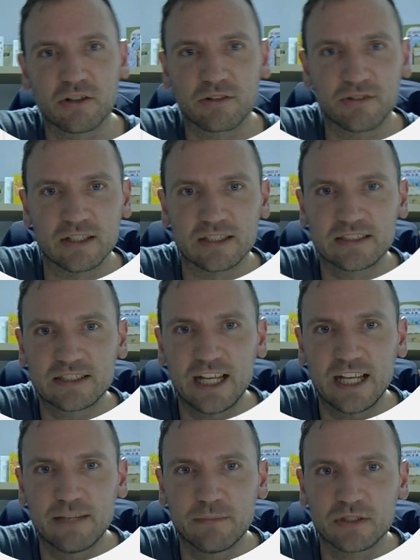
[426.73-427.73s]
through the
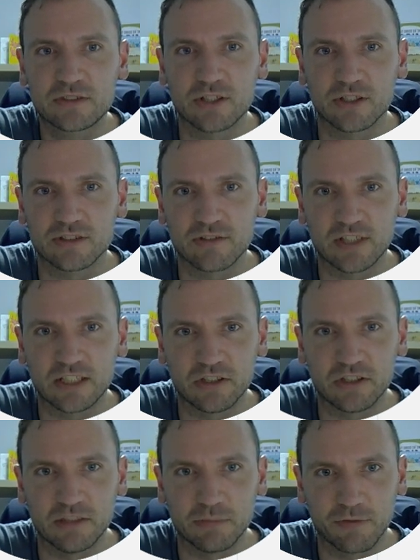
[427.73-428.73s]
same sort of thing you
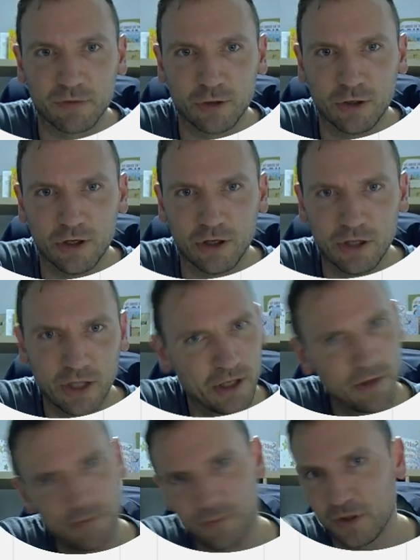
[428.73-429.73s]
did before.
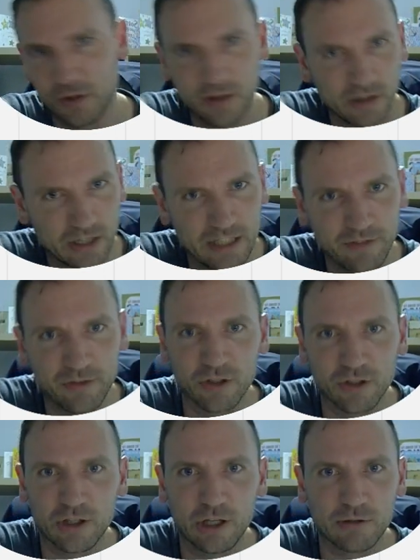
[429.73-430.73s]
Leave your
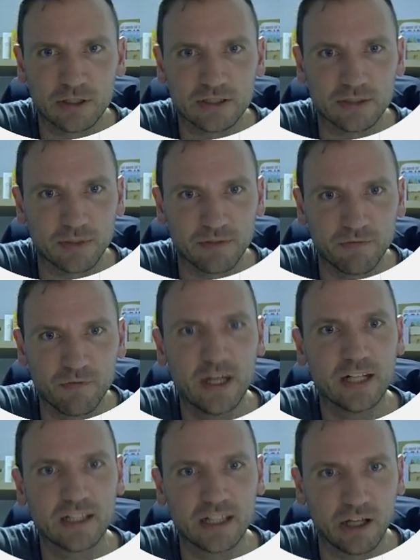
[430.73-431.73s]
lower as something
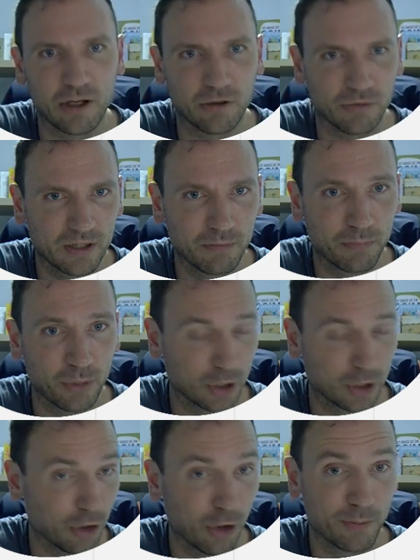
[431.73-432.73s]
really low, put
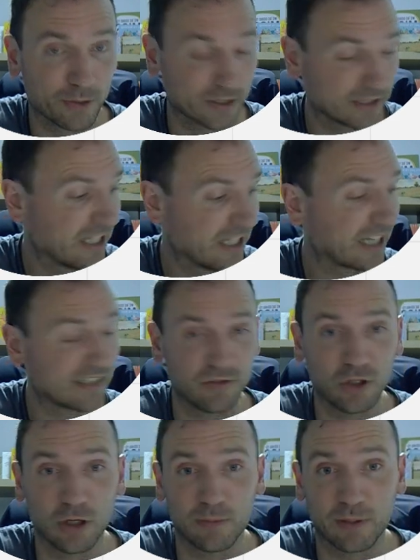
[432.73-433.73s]
your upper as negative
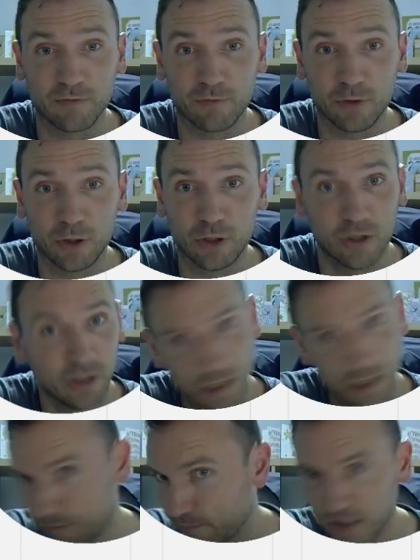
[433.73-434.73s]
0.4,
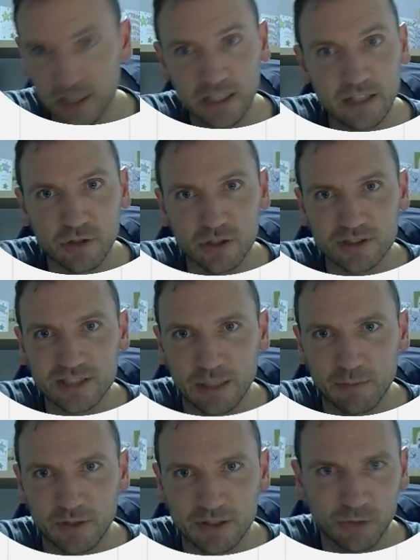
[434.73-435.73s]
leave your
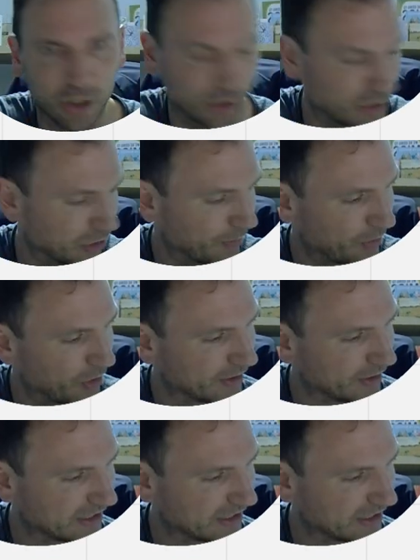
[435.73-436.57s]
sigma as 1, your mu as